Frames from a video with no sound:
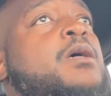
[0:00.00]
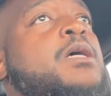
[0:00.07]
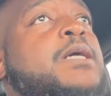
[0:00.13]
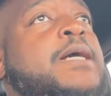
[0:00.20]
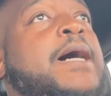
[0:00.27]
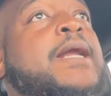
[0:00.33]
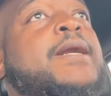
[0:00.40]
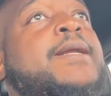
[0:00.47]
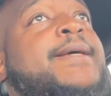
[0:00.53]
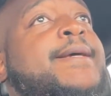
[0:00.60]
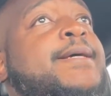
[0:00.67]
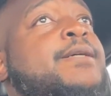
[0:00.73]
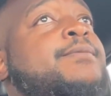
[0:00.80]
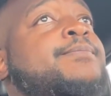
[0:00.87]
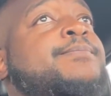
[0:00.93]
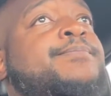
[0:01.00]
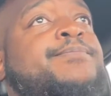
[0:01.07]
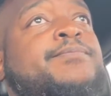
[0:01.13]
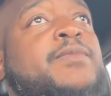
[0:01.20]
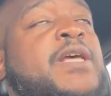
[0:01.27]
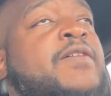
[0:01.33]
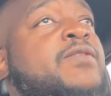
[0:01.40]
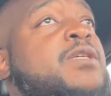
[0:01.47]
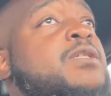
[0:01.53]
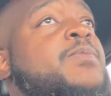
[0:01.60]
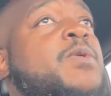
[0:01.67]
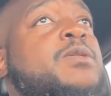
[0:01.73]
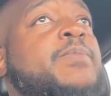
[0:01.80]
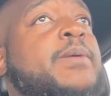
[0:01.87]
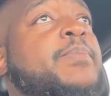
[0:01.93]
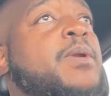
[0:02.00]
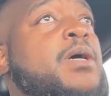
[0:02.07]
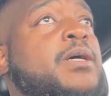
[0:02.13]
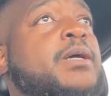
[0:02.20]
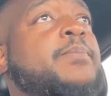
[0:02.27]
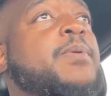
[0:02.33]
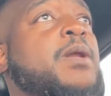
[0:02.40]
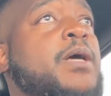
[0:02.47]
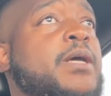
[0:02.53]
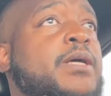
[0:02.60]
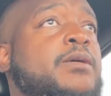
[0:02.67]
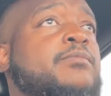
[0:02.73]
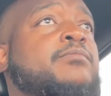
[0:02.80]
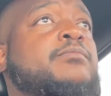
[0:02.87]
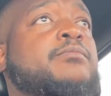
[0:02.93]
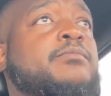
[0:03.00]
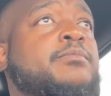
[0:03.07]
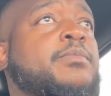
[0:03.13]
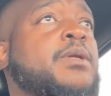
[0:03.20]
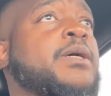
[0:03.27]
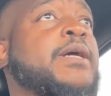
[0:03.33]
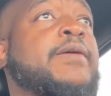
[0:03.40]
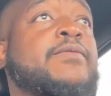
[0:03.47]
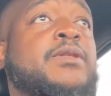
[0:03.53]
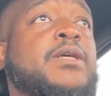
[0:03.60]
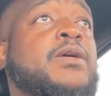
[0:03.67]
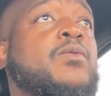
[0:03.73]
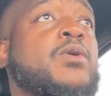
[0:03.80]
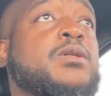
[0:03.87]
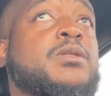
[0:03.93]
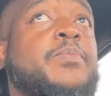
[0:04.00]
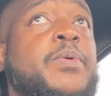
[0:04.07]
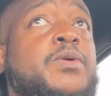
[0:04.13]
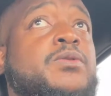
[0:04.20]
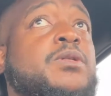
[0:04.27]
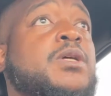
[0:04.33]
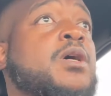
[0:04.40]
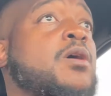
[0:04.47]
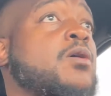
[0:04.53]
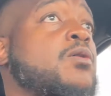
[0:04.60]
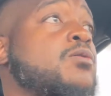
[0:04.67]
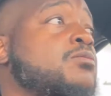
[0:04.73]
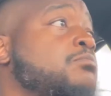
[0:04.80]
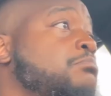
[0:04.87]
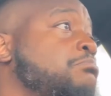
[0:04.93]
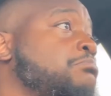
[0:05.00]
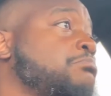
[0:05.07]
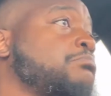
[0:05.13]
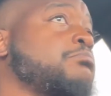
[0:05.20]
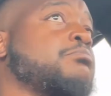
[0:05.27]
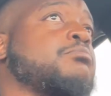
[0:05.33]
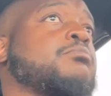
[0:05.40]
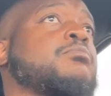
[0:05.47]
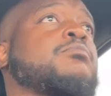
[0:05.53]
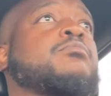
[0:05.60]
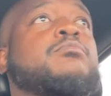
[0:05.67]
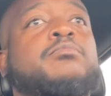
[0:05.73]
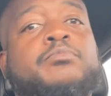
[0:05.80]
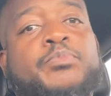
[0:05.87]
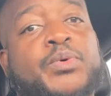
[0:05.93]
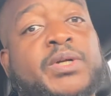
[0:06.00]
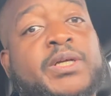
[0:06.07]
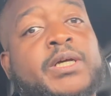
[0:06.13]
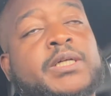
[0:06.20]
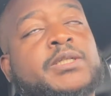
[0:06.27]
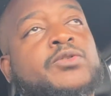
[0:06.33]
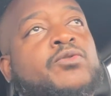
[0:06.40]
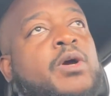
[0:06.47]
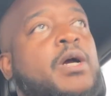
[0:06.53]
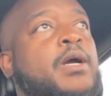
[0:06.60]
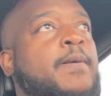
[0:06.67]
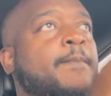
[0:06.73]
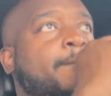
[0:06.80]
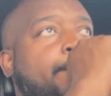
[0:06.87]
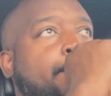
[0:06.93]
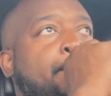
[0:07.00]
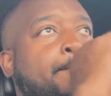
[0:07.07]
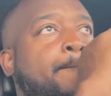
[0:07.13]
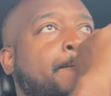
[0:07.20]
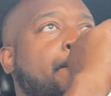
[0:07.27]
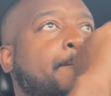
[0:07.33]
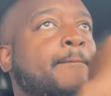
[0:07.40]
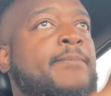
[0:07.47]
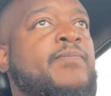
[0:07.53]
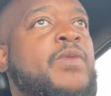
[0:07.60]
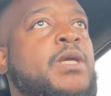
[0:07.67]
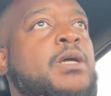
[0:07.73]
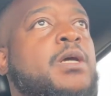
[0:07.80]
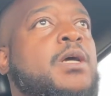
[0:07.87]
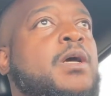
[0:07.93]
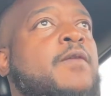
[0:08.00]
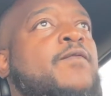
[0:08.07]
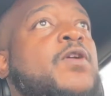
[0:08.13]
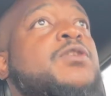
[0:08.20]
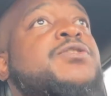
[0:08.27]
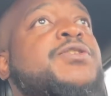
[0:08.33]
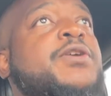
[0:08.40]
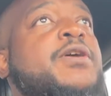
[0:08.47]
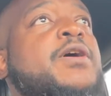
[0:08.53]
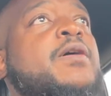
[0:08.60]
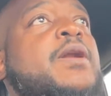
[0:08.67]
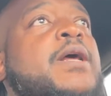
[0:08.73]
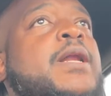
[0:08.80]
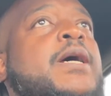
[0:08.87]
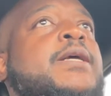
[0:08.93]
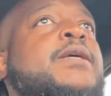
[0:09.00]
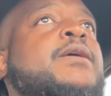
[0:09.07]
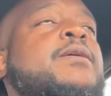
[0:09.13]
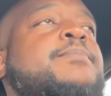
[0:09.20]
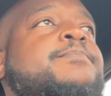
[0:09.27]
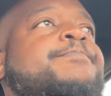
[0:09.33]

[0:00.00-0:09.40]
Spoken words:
Got it in, everything's supposed to be plug and play, plug everything where it's supposed to go. Pretty cut and dry. First stereo that I get